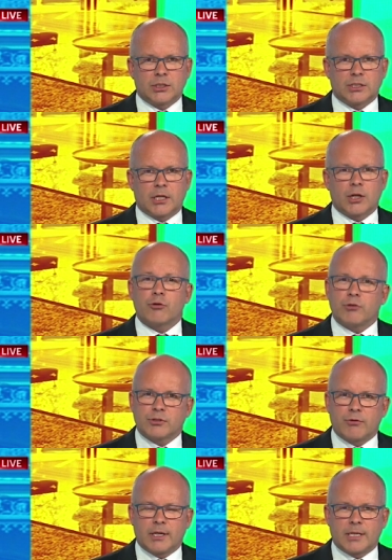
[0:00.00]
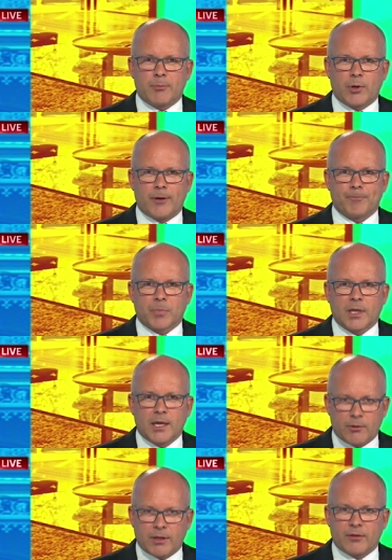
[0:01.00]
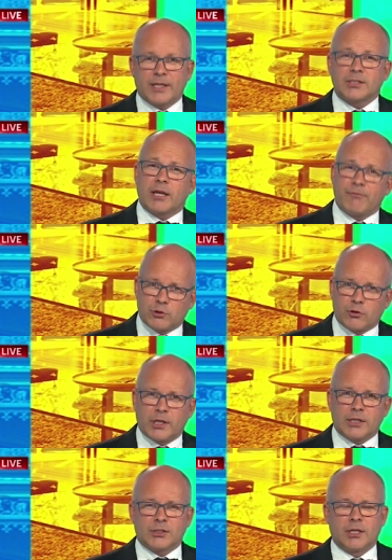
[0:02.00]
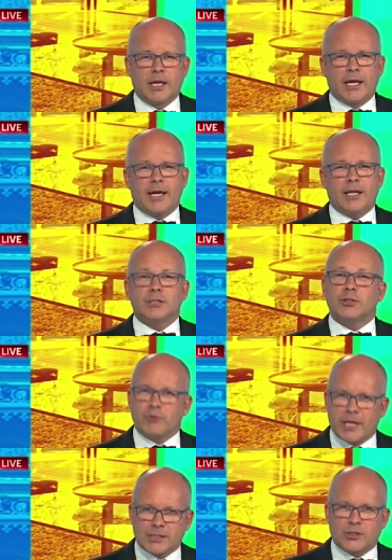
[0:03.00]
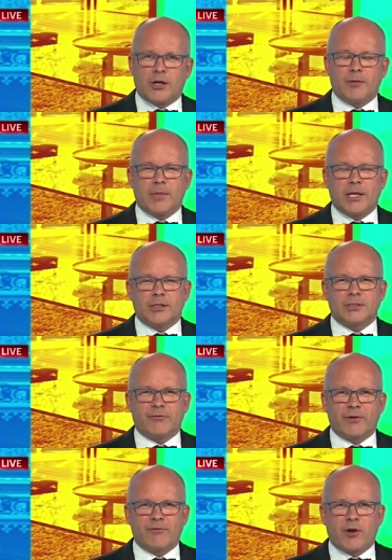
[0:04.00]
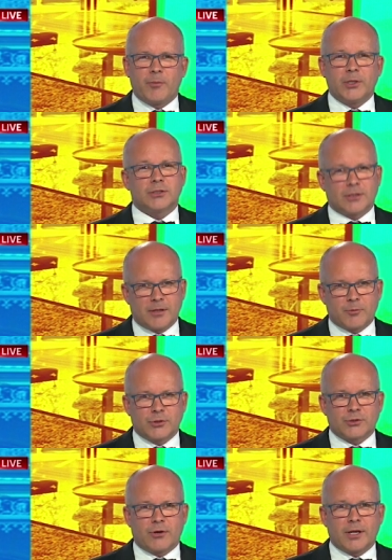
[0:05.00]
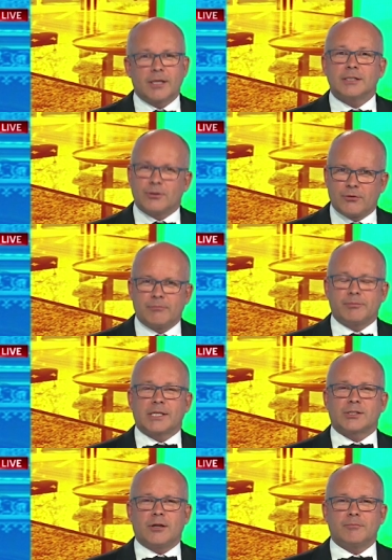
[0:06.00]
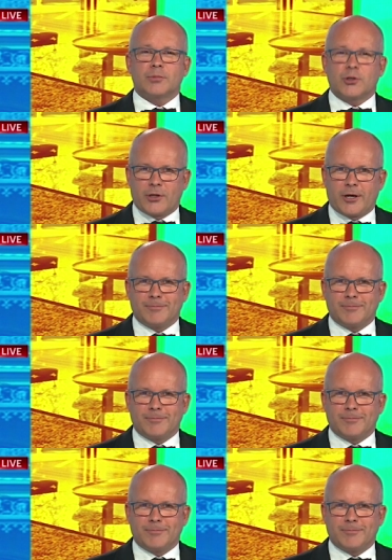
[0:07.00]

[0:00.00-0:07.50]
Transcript: just under founder Chris Gray at Empire. All right, thanks again for joining us. And until next time, in a different environment, I'm Chris Gray. Until next time, good night.